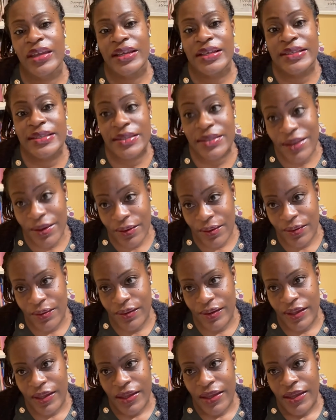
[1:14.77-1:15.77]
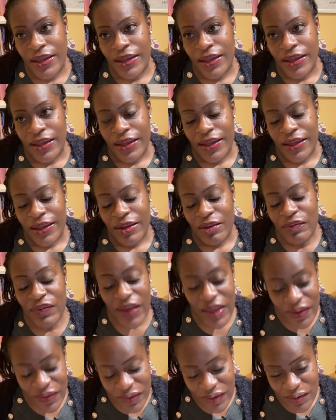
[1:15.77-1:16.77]
So,
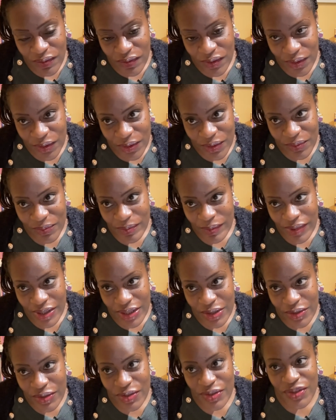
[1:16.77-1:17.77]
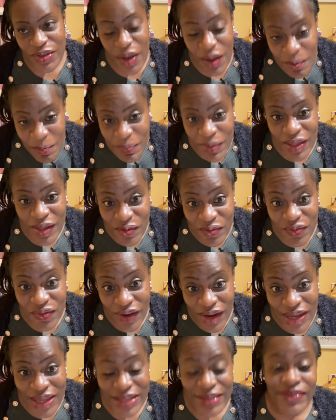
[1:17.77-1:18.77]
first of all, don't be
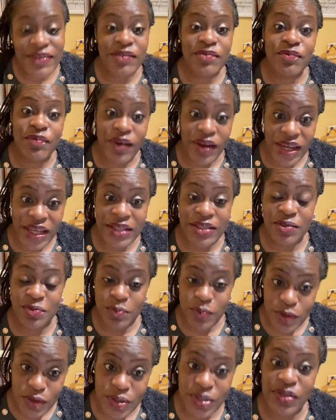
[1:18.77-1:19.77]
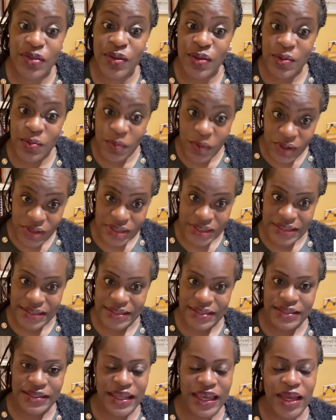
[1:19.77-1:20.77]
afraid to write what you
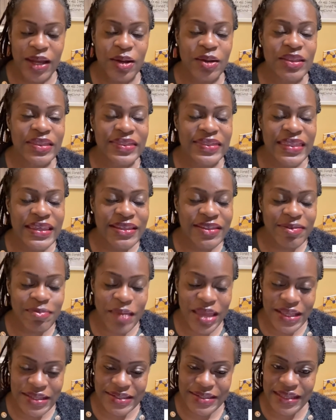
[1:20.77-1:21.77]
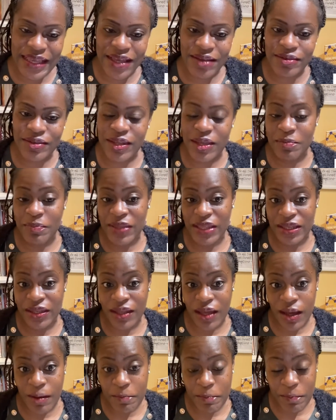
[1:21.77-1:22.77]
want. Now, this may sound a bit
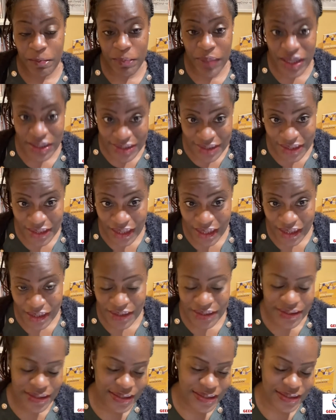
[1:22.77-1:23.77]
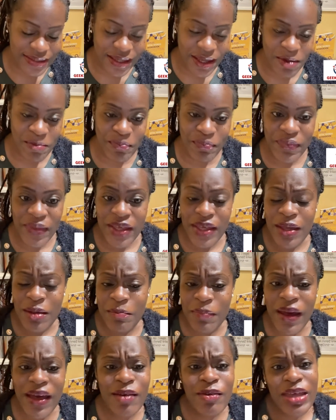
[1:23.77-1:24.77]
puzzling to some,
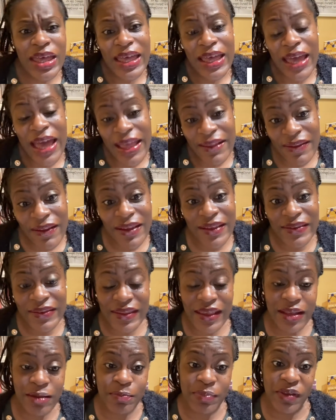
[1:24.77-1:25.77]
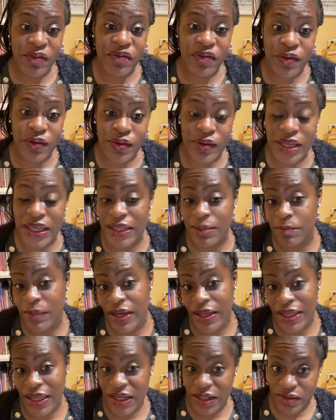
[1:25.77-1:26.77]
but as I said before in
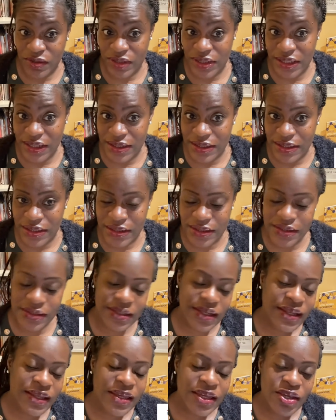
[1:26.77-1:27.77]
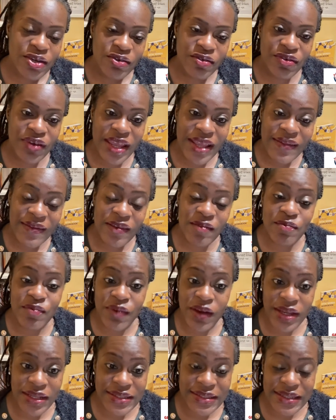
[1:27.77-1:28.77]
my introduction, creative
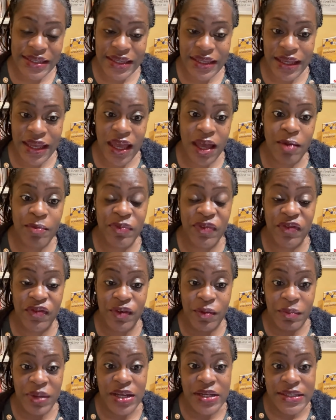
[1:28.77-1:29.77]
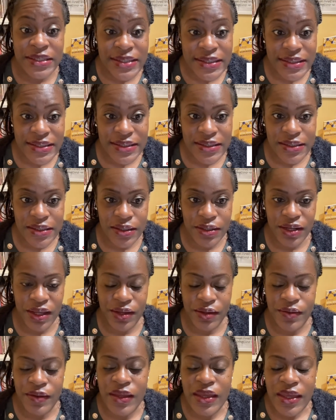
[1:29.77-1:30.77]
writing comes from us.
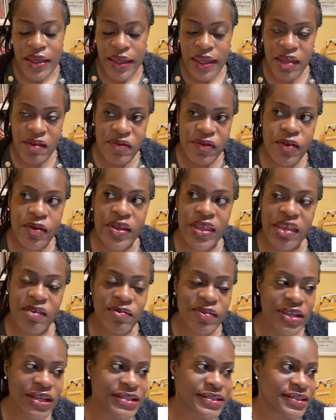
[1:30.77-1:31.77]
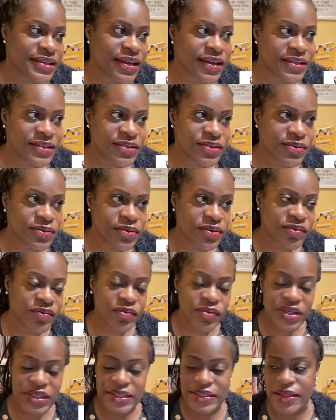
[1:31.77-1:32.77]
If you're given a title,
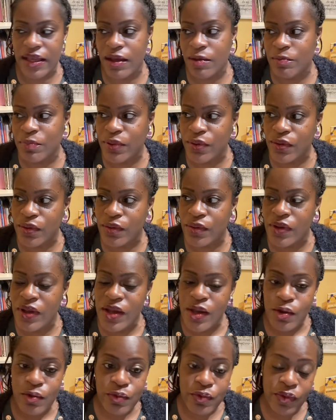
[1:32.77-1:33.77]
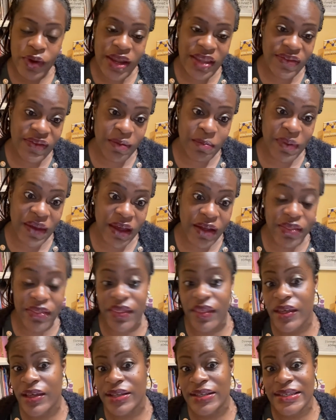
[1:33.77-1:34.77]
for example, write about
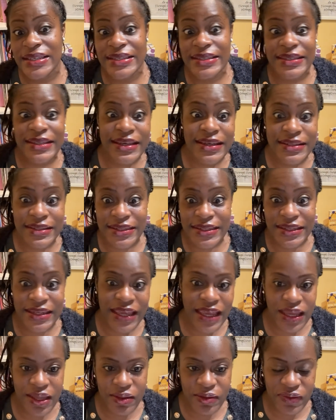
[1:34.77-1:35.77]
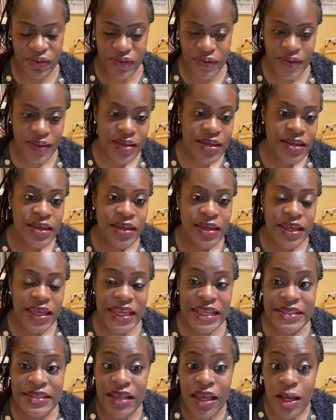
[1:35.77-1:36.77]
the deserted house,
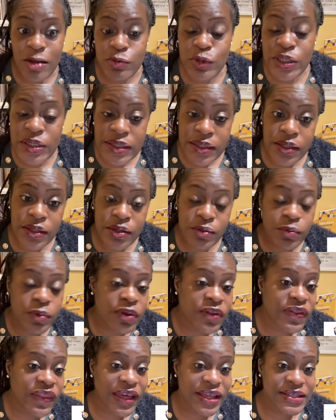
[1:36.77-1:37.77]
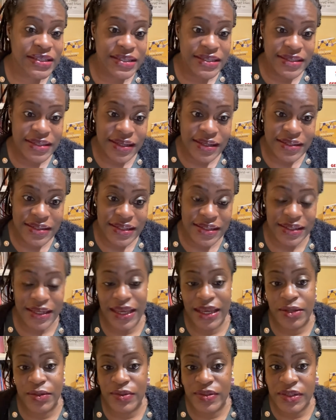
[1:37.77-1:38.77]
it's up to you what that deserted
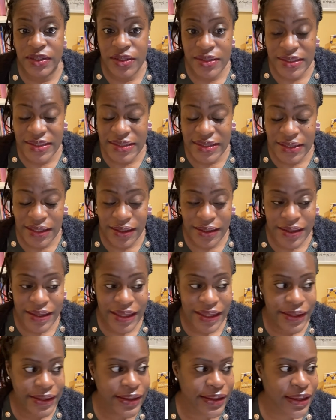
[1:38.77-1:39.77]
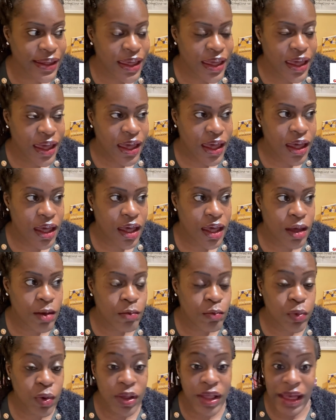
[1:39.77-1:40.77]
house looks like,
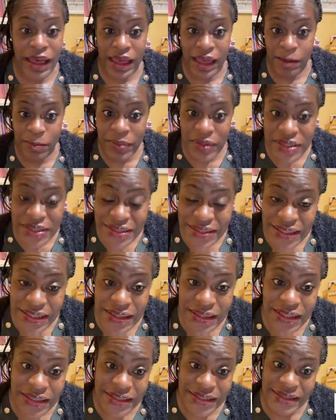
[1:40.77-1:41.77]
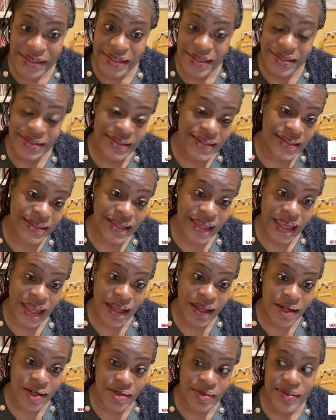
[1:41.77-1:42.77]
what happens in the deserted
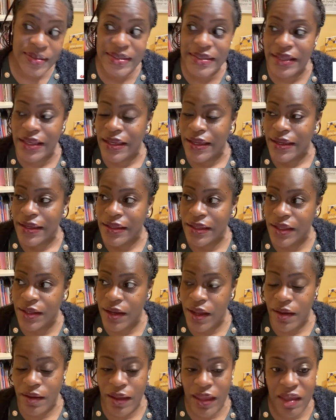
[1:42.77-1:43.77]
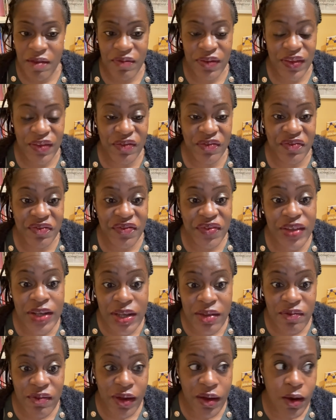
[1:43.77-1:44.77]
house, if it's
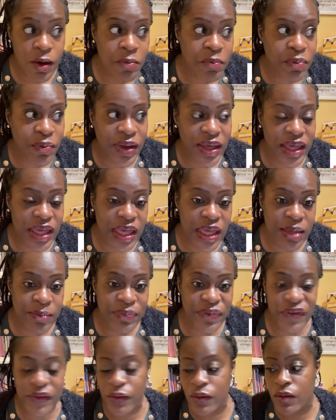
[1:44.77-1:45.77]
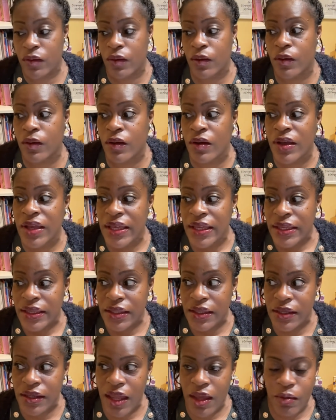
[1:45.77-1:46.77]
full of cobwebs, or,
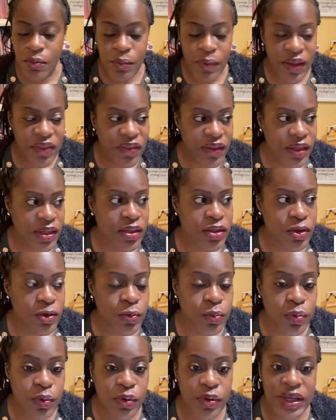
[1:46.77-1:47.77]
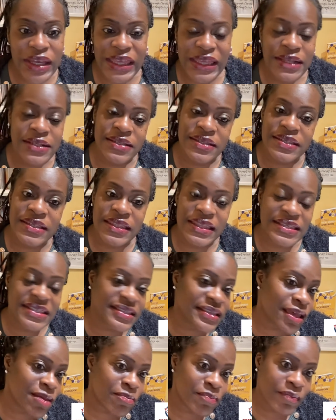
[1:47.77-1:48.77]
whether you walk into
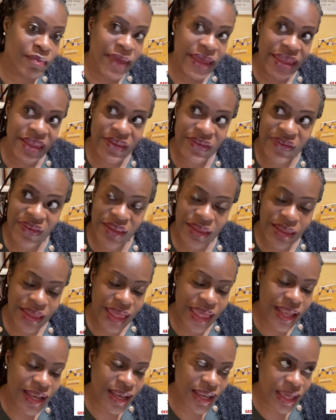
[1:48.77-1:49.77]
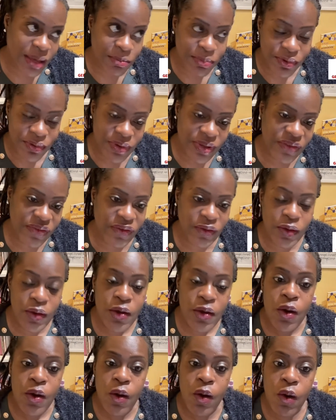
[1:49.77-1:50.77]
this amazing, elaborate,
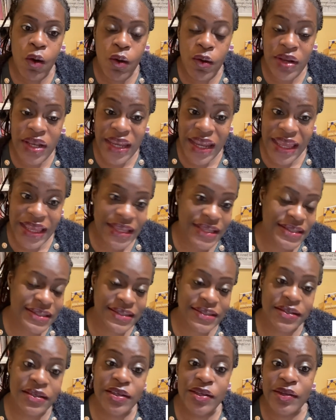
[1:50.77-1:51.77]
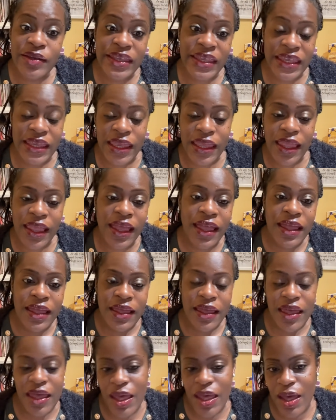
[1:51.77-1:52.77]
ornate looking
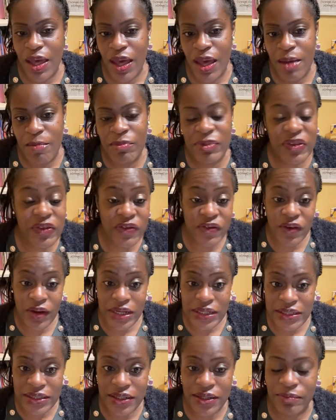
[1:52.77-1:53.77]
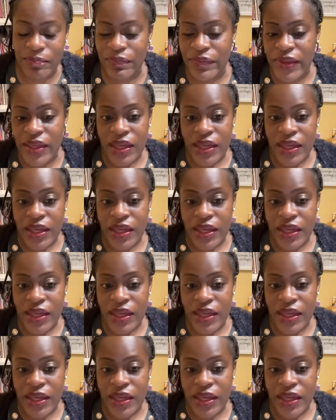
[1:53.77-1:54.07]
structure.